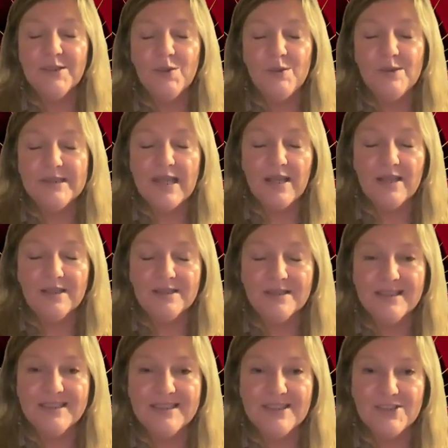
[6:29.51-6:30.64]
called
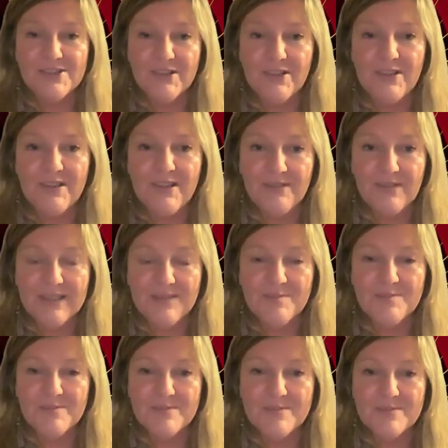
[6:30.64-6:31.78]
unconditional
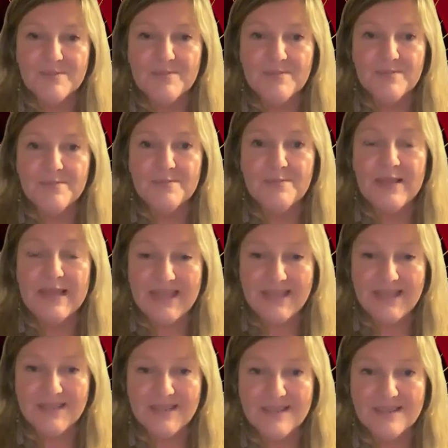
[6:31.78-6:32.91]
loving
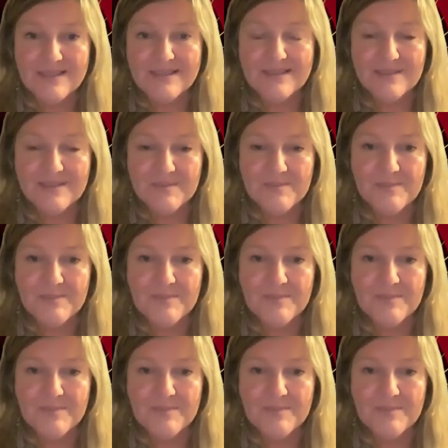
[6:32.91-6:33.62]
beingness.